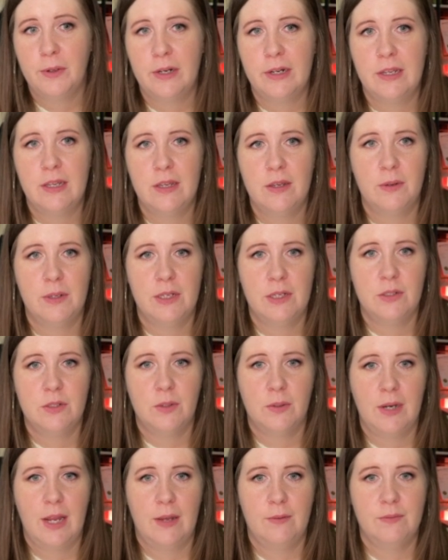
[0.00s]
you, and you
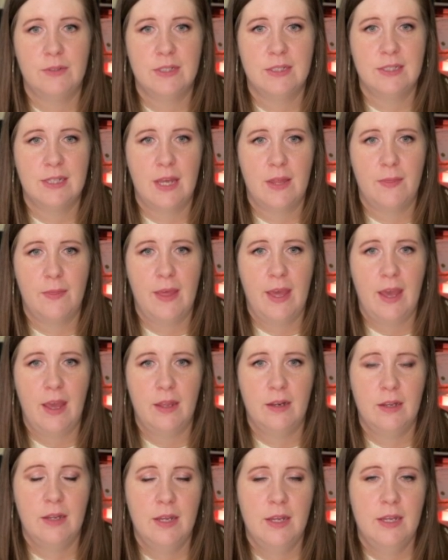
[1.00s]
don't have to set
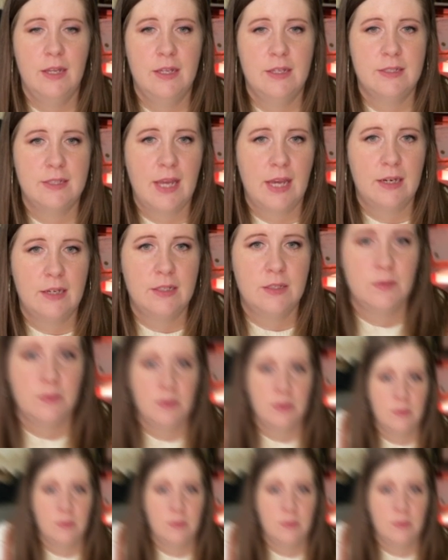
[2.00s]
that. Status would